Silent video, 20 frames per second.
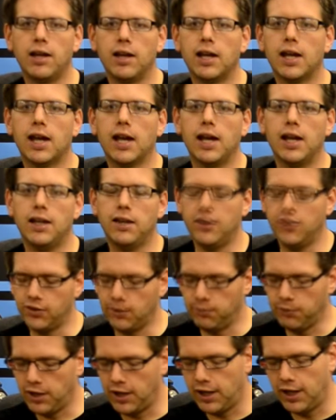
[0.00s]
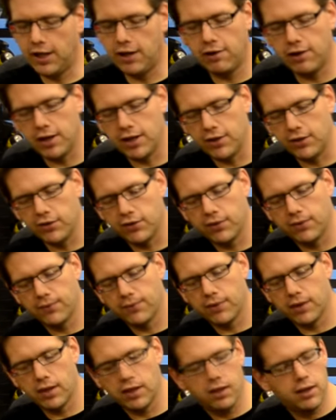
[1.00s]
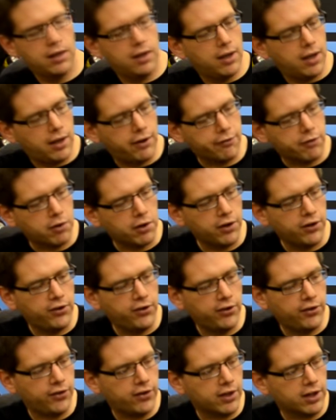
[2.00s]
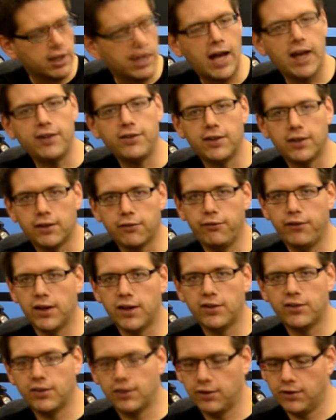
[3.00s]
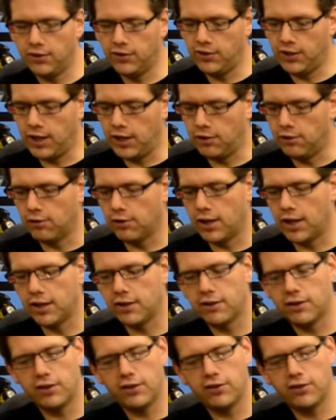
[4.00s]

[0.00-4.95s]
you to get into some tight areas. Of course, there's the classic fixed standard length